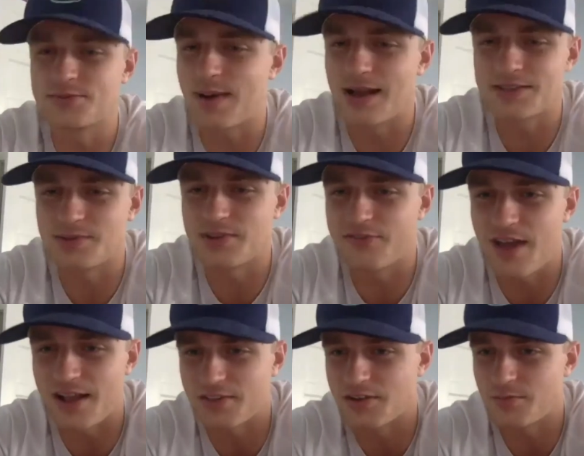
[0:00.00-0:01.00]
possibly the
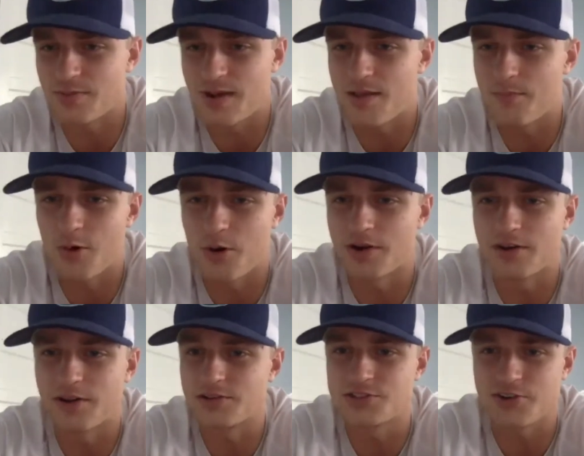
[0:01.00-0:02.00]
fact that you're probably more
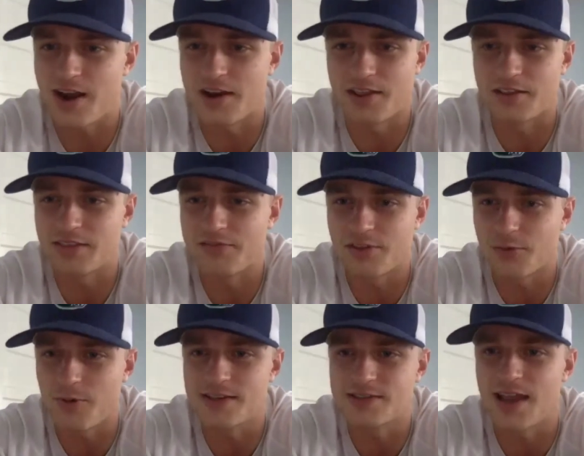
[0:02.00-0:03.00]
into training and lifting
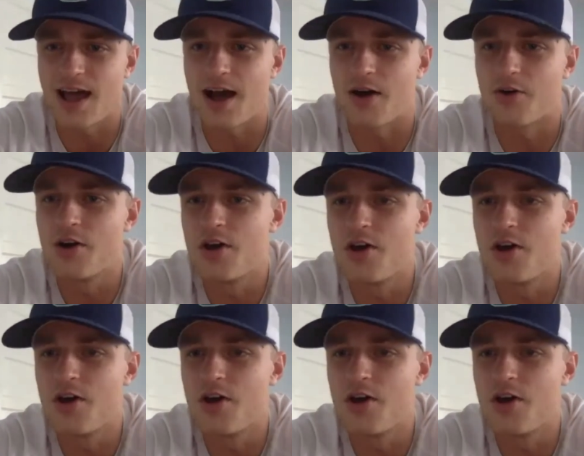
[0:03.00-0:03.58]
weights now.